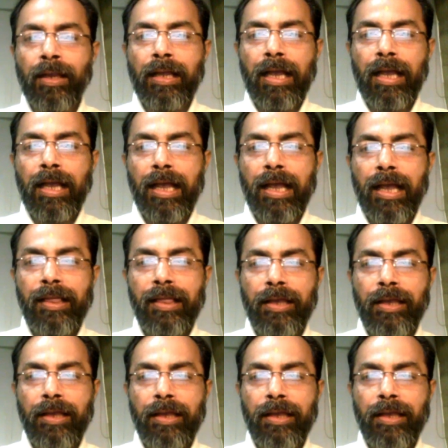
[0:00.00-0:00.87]
and
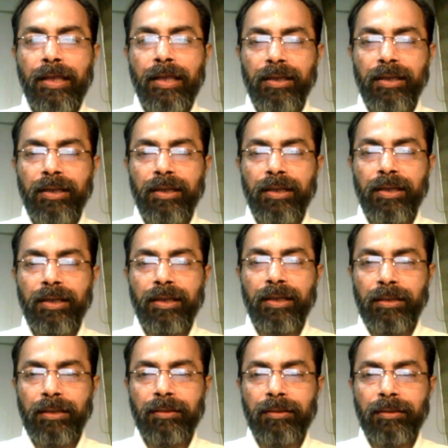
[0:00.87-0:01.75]
then you get the
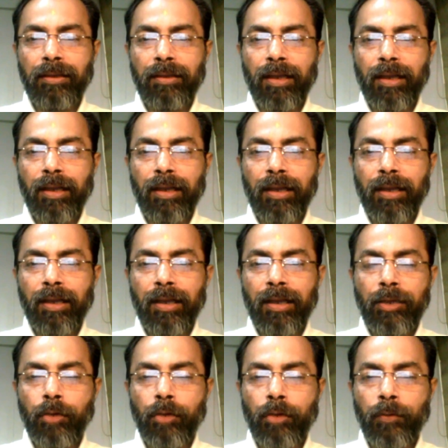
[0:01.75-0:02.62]
money,
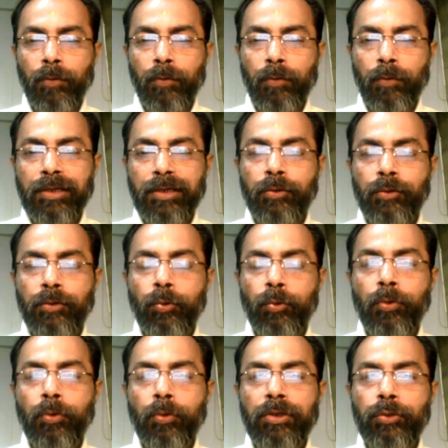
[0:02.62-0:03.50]
then you invest and you
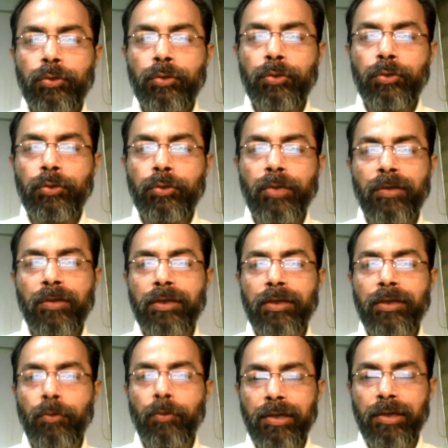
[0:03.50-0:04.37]
don't issue any
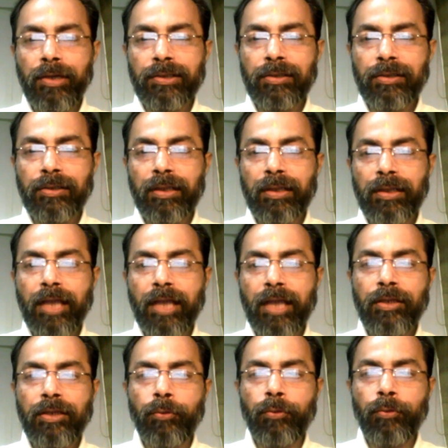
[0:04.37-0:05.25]
further units,
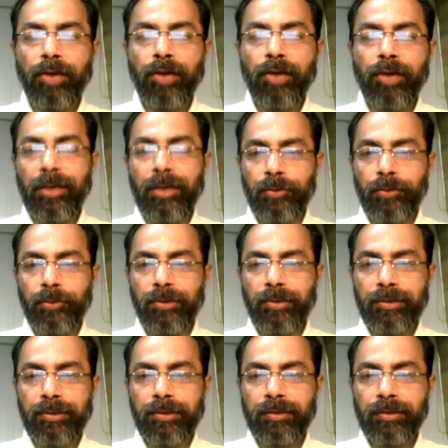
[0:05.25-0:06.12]
neither you redeem any
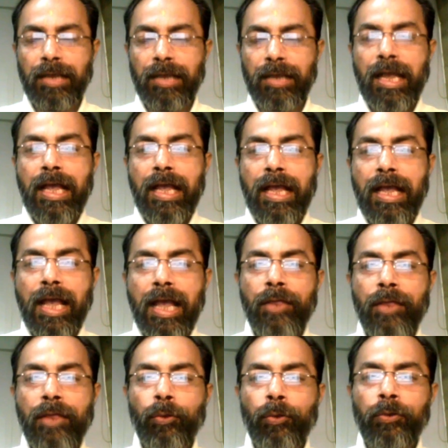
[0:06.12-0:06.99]
units.
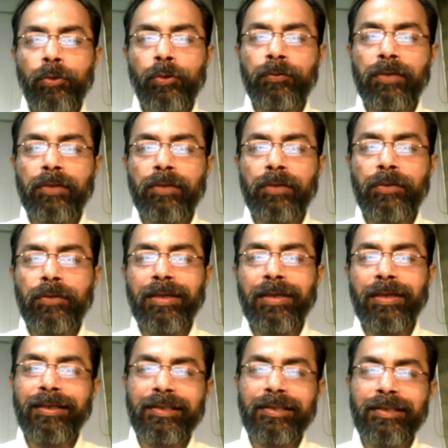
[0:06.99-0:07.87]
And those funds were
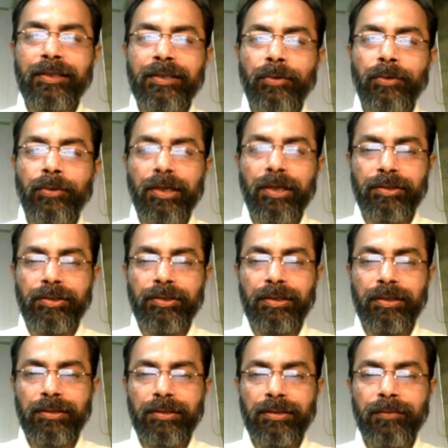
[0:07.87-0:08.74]
listed on
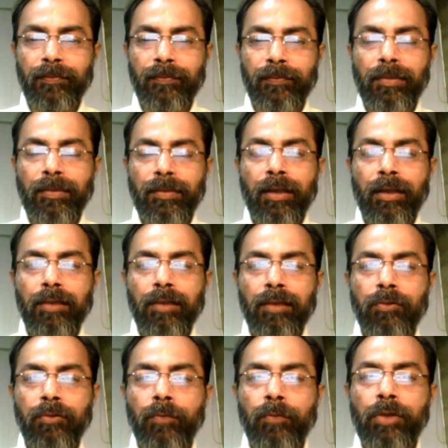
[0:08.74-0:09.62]
exchange.
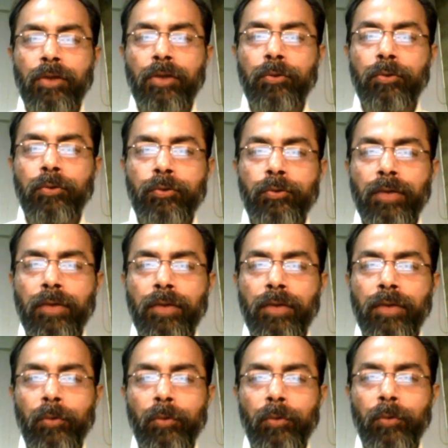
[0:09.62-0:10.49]
So we used to
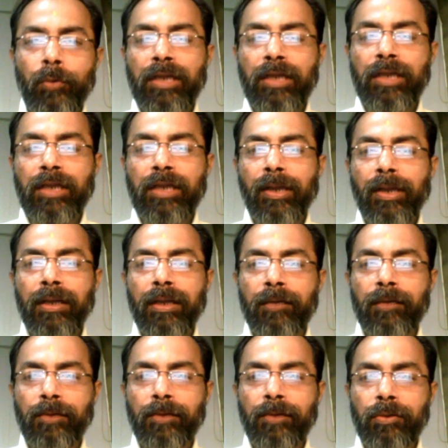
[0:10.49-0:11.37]
have a long time
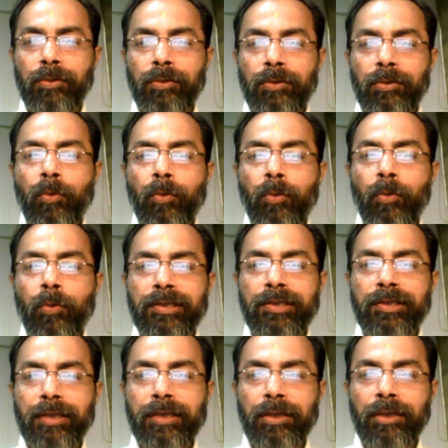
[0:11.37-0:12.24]
back a fund called Morgan
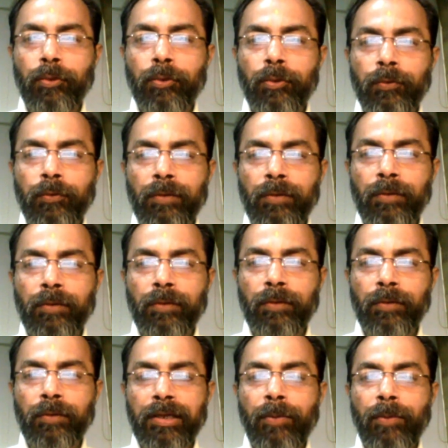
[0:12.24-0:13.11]
Stanley Growth Fund,
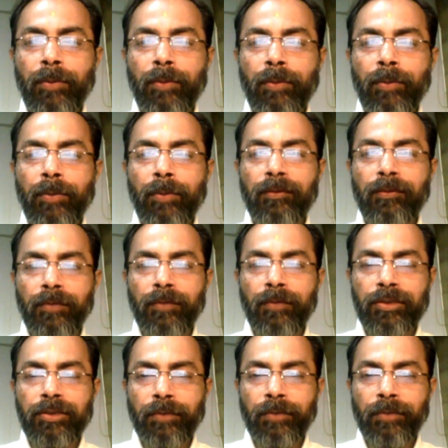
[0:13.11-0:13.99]
and there were many other
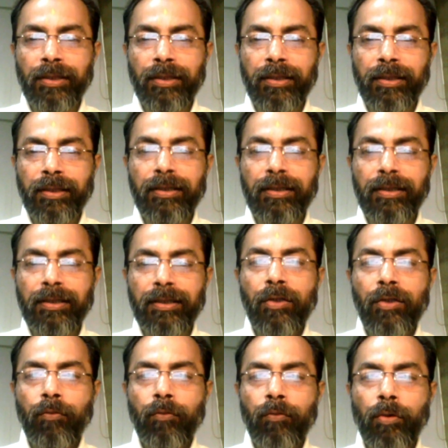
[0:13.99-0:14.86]
funds were there
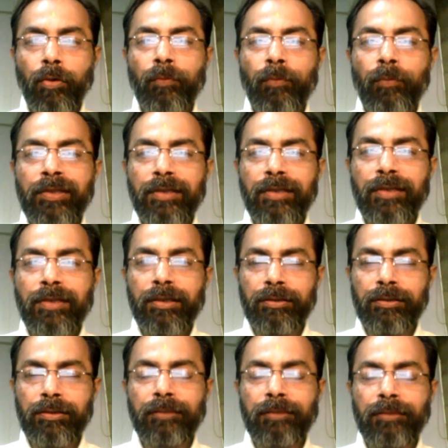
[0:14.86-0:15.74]
were of this
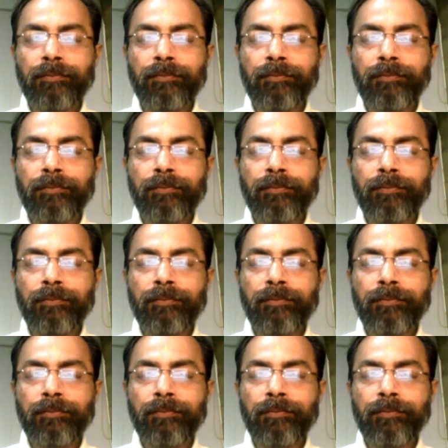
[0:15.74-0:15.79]
nature.